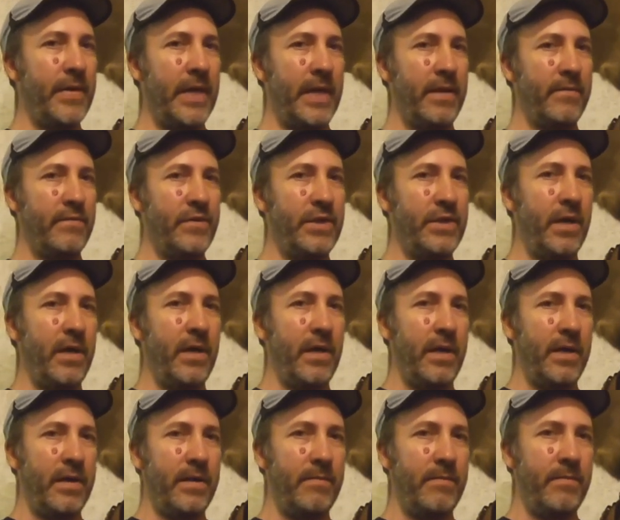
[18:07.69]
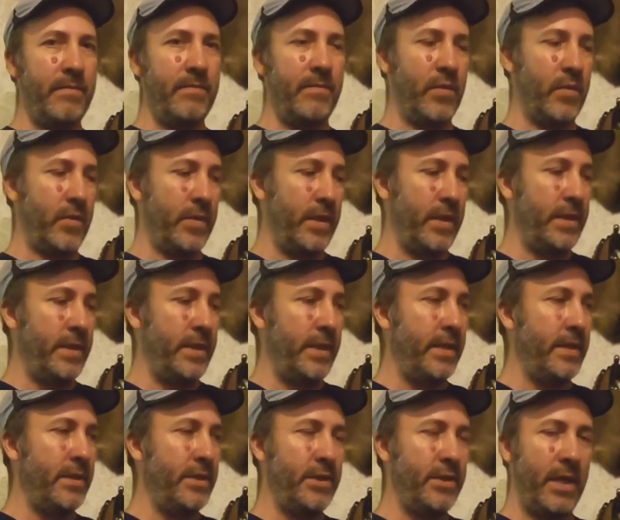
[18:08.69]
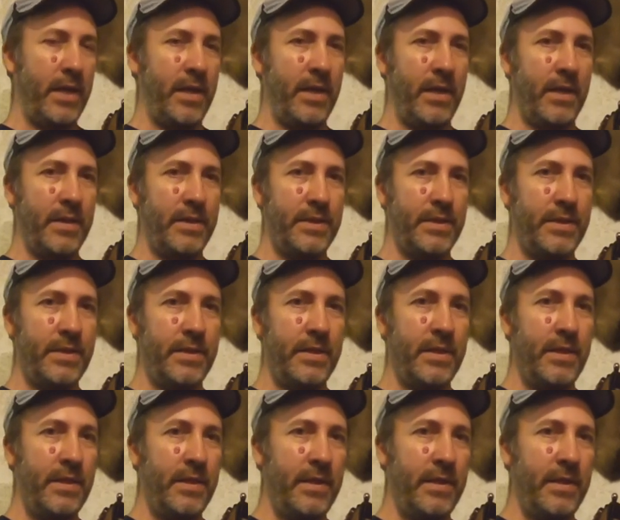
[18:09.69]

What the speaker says: that have shot more than 10 shots